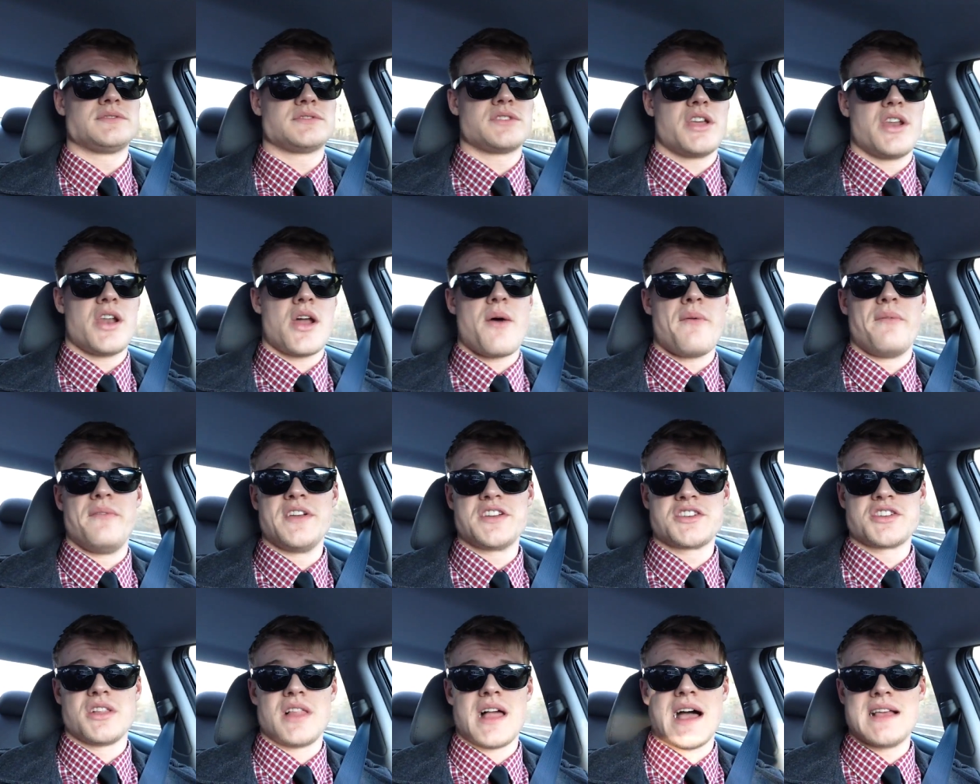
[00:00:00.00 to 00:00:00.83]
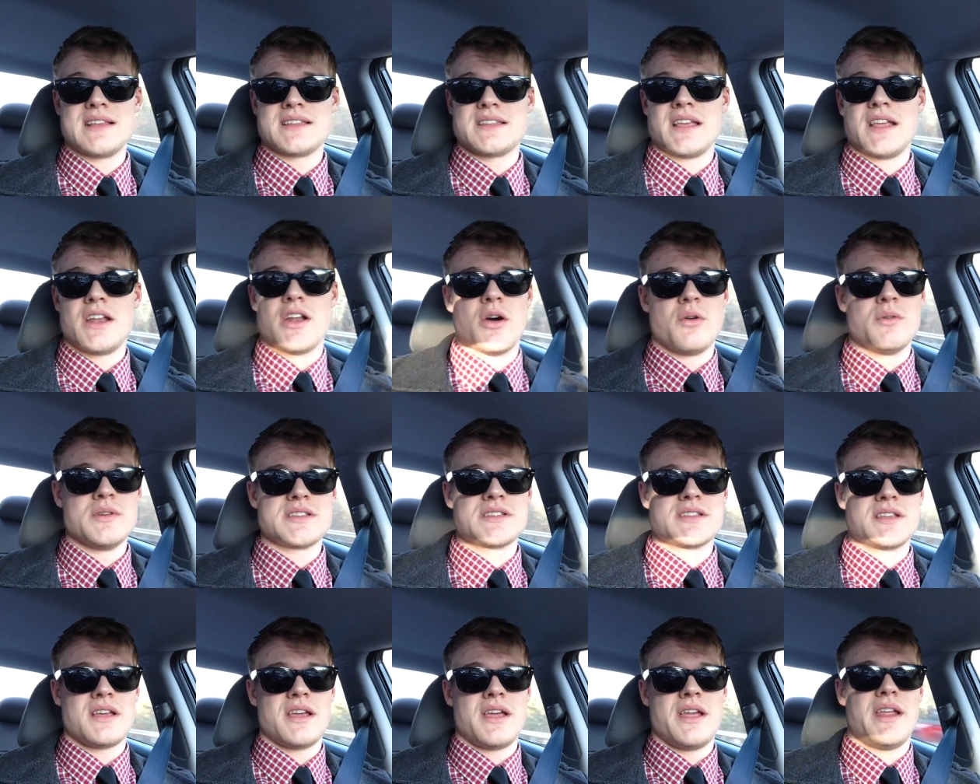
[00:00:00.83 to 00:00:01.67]
you know, visualize it, and
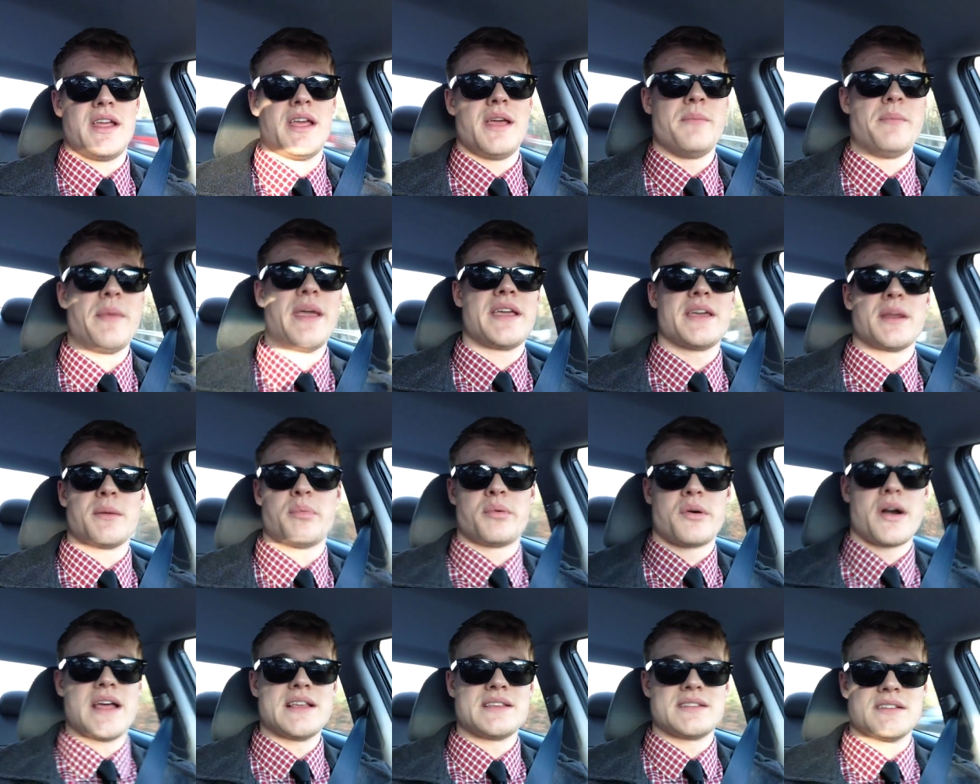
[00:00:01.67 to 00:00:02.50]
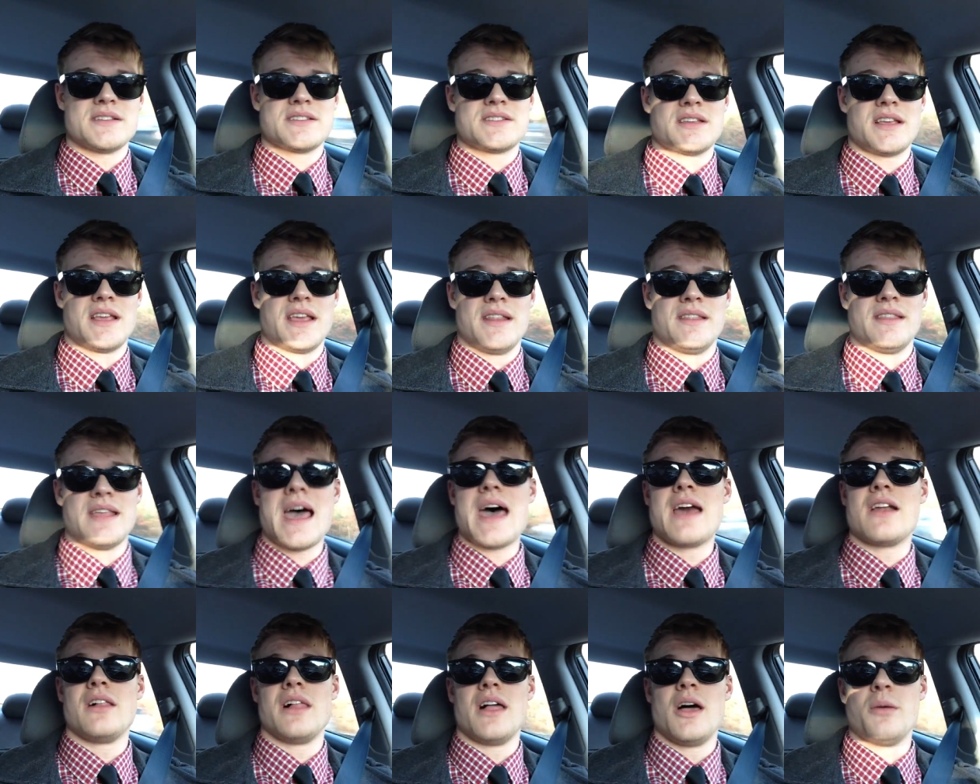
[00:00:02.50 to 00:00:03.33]
always and make it a presence, and
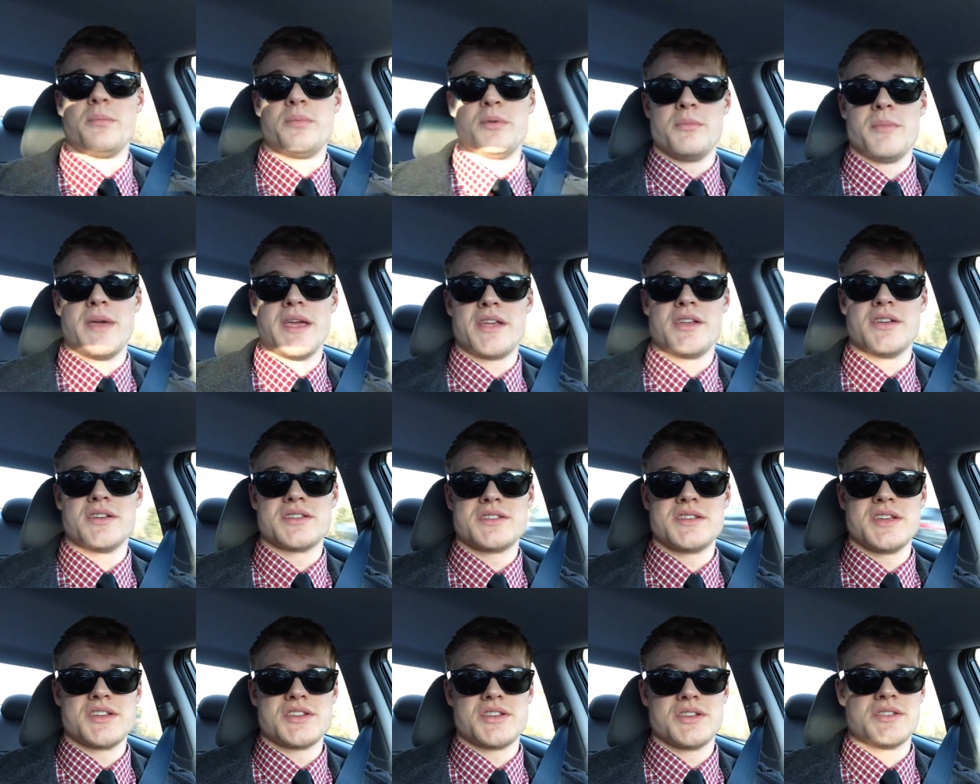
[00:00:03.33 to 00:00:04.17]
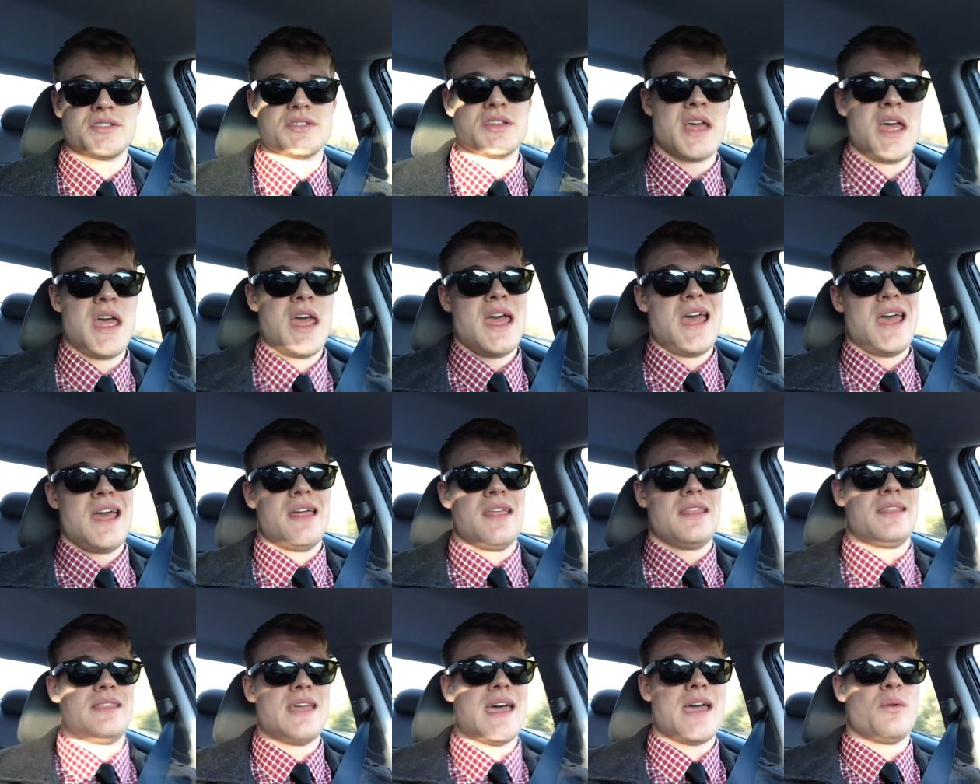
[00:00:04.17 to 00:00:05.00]
that'll help you make your decisions
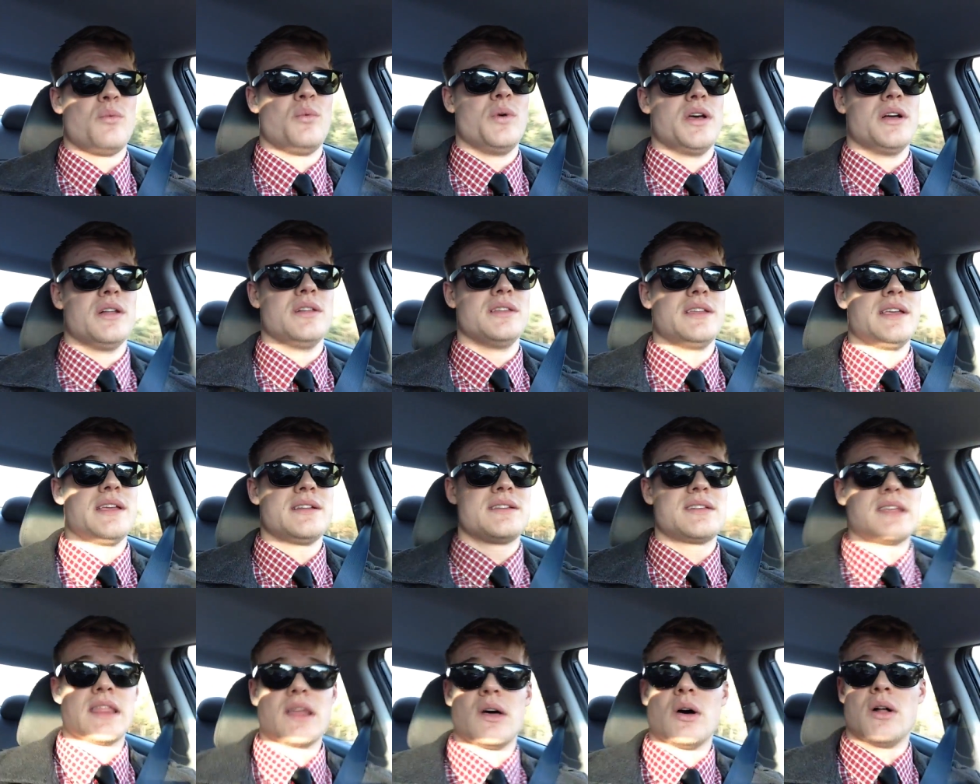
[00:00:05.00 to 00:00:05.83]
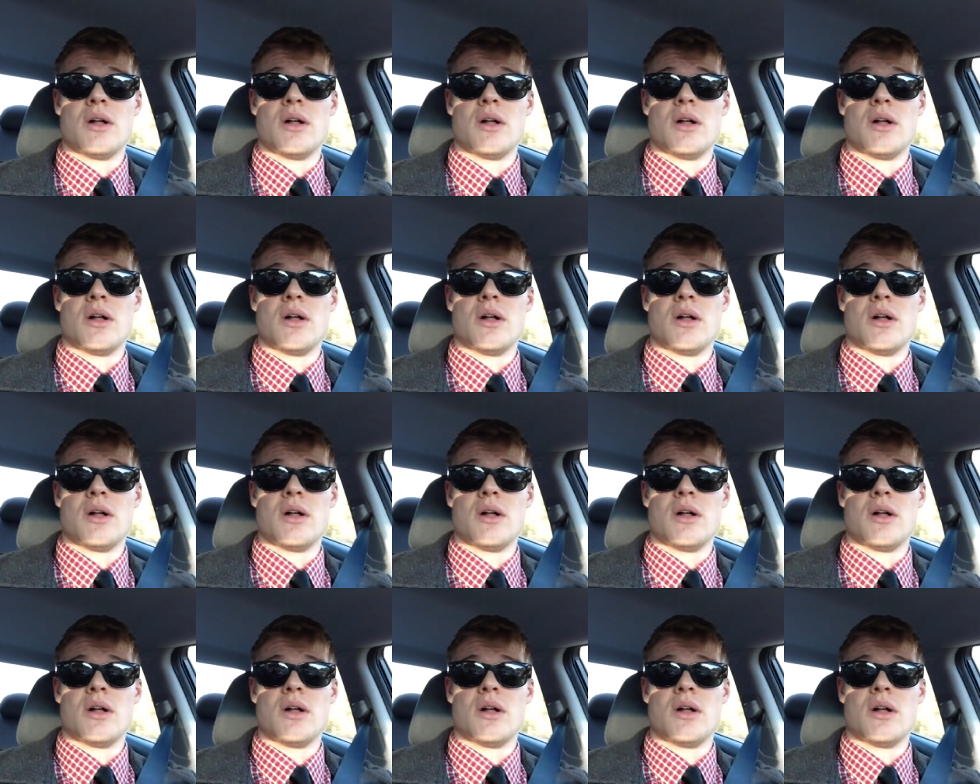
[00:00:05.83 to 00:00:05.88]
that will lead to the